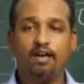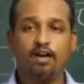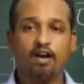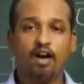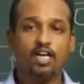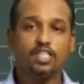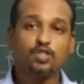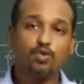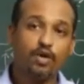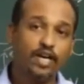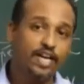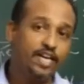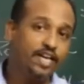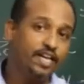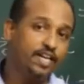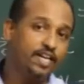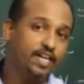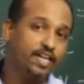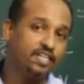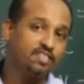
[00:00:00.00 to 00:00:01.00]
Cos
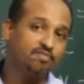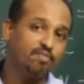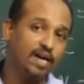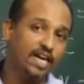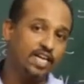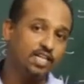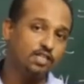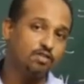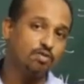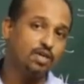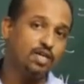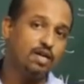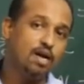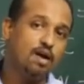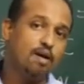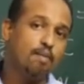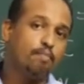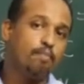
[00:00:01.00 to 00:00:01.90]
180 degree is minus 1.